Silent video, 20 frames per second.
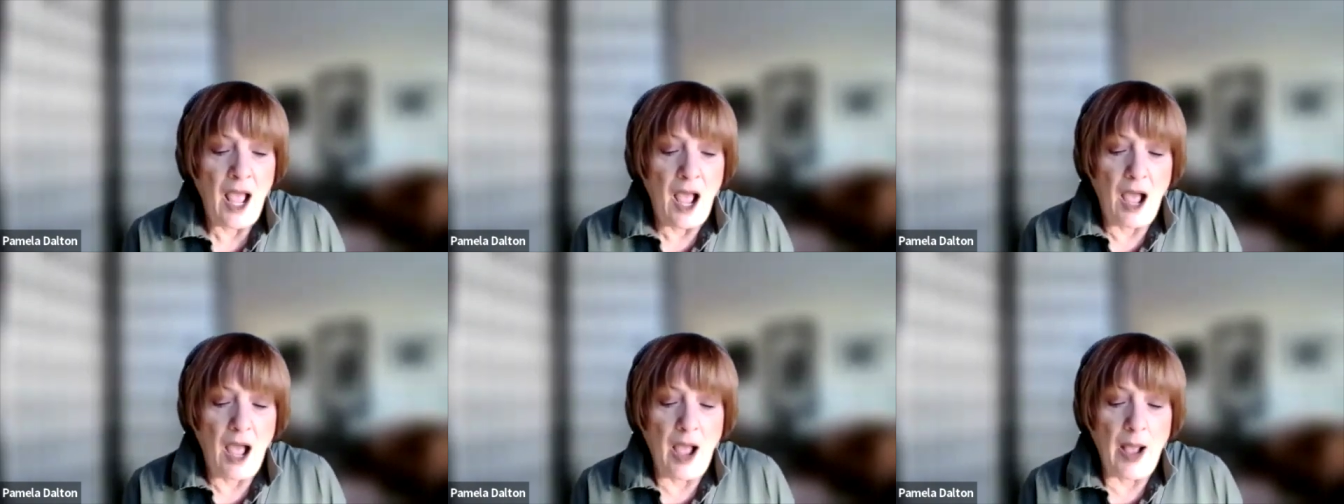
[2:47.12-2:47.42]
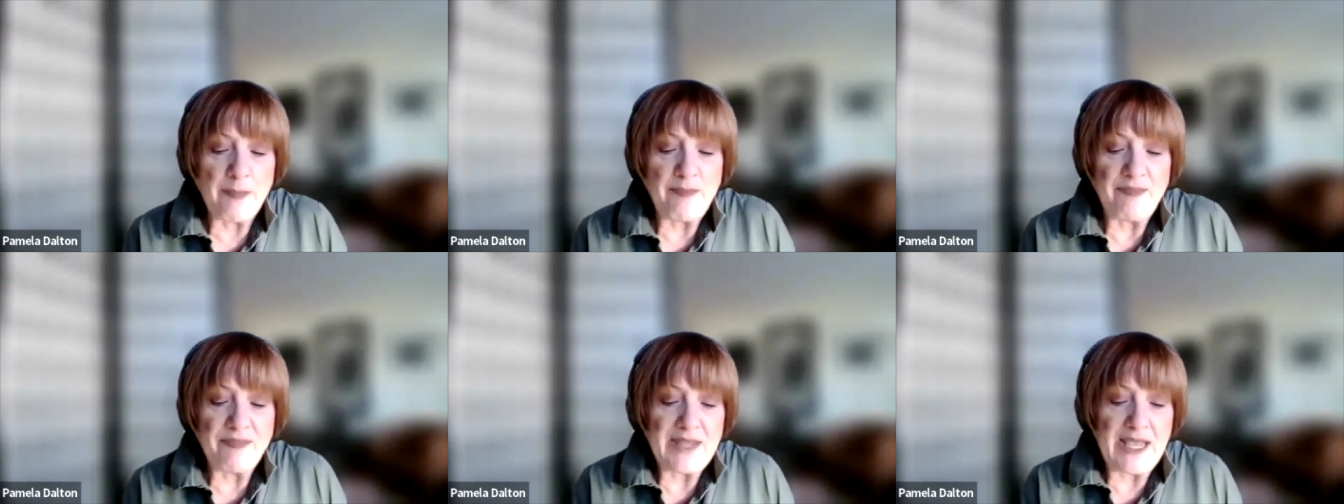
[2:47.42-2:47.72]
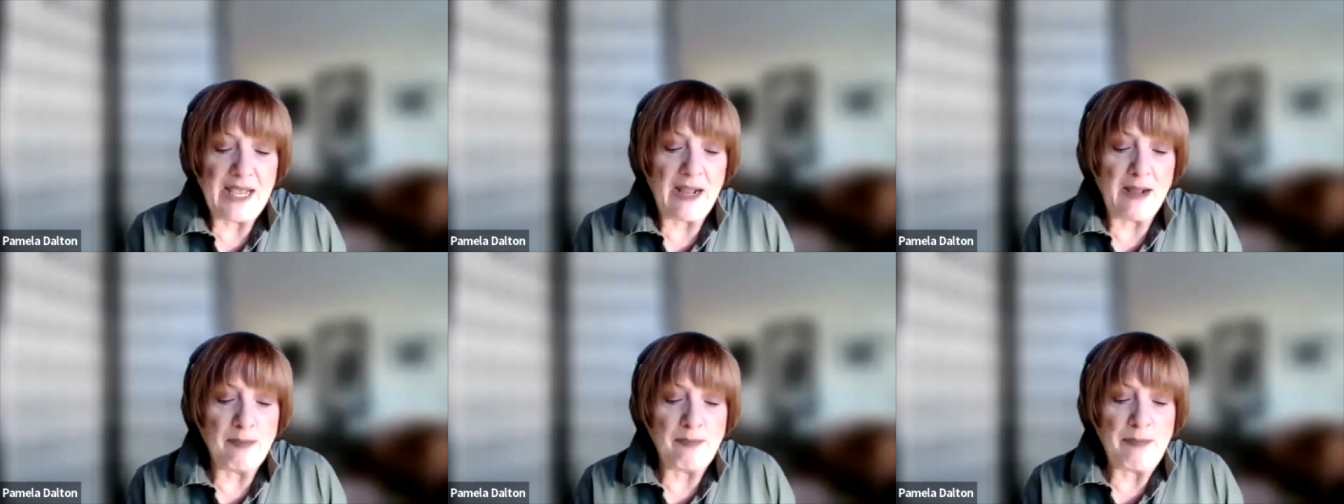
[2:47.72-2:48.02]
Um,
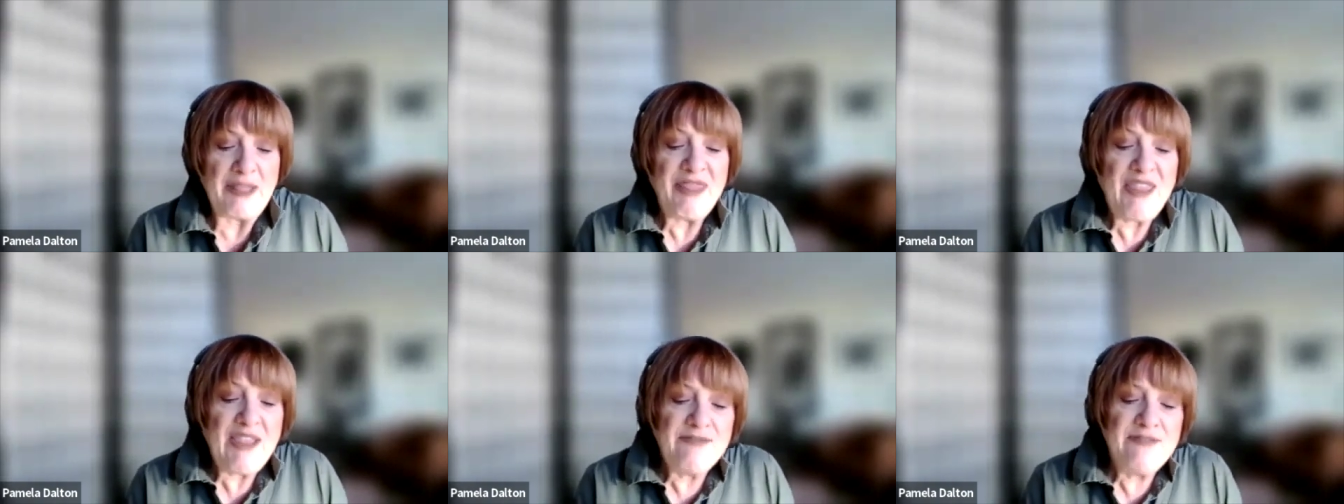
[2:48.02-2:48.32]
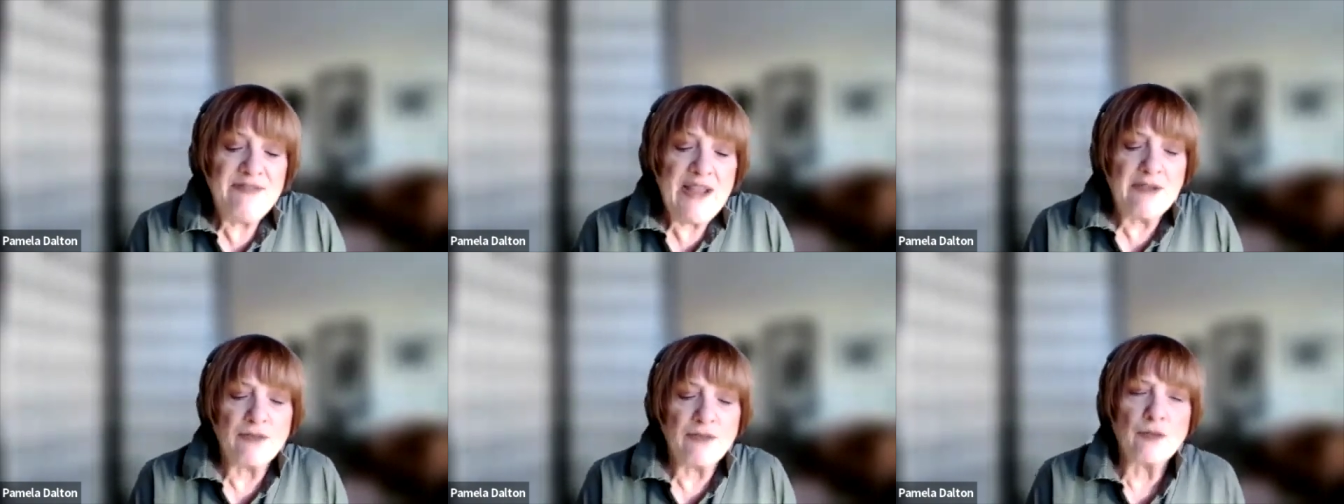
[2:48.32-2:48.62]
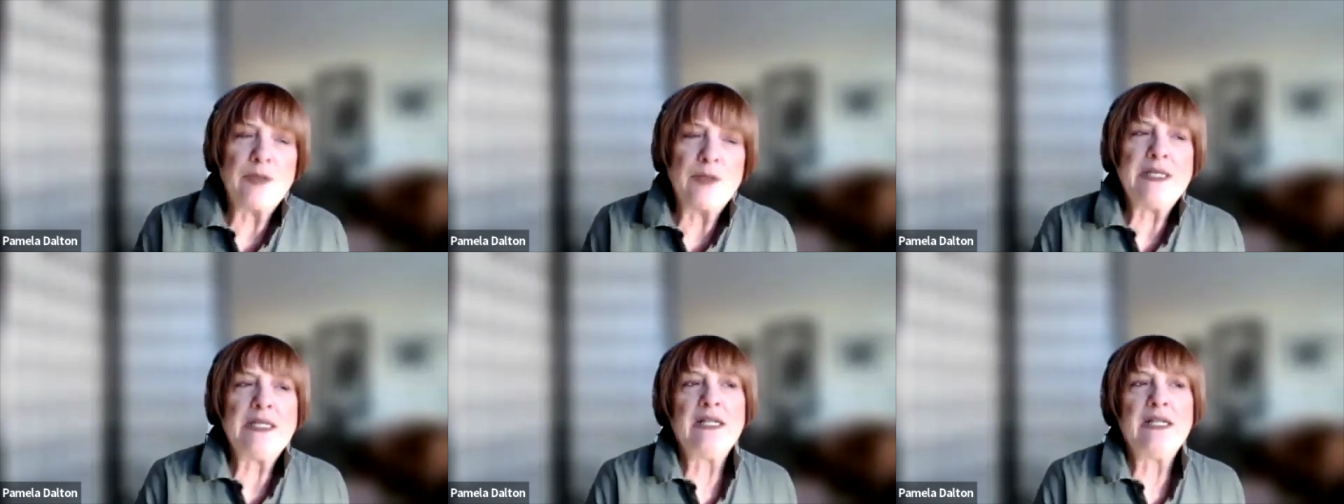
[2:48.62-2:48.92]
but they've never
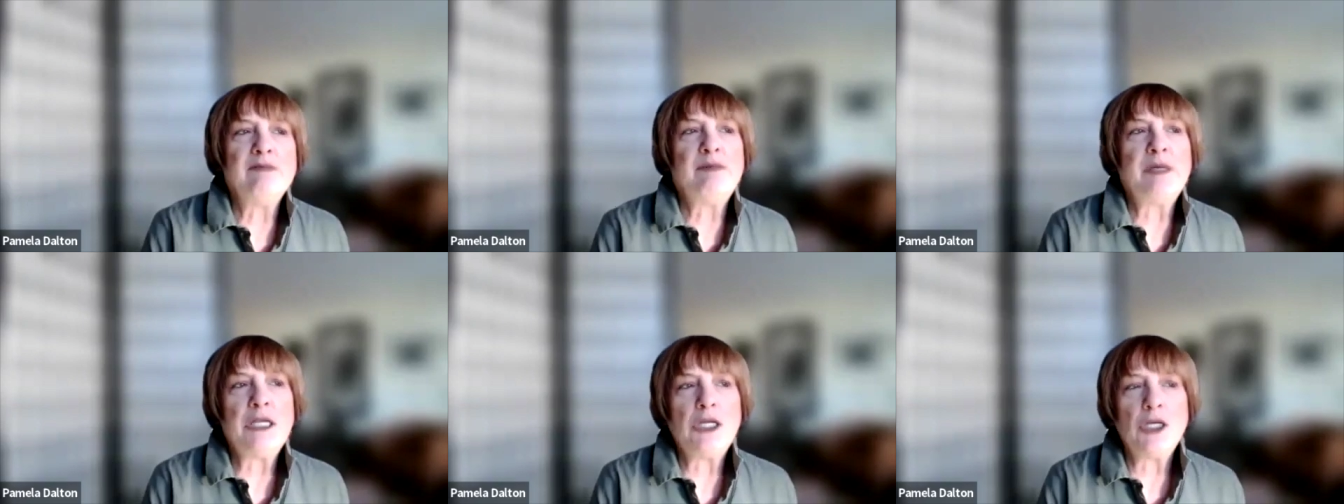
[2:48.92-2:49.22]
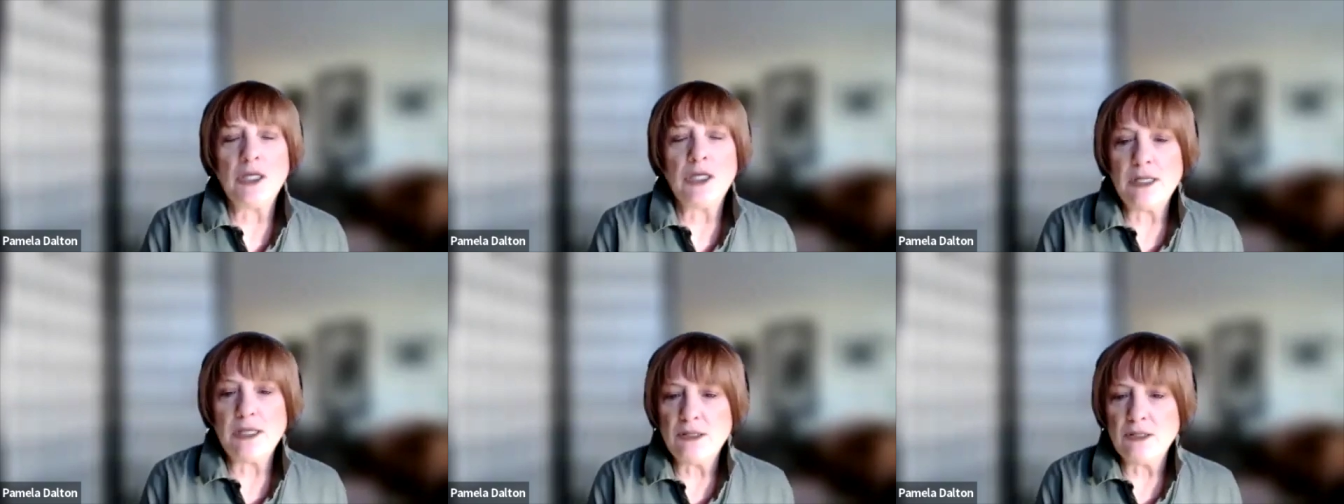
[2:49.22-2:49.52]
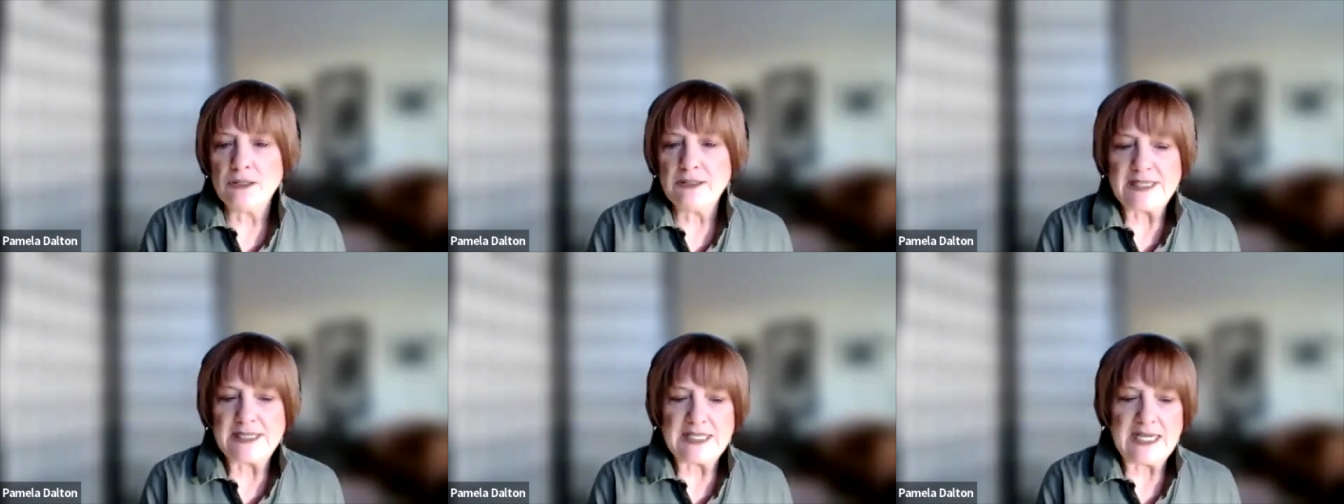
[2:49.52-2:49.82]
really been
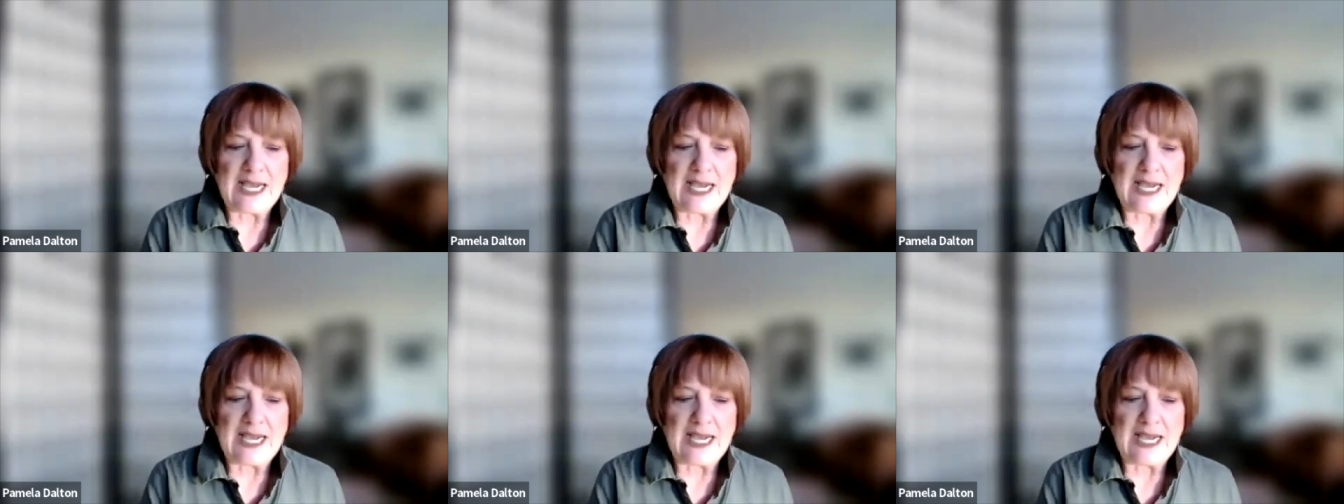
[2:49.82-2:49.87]
used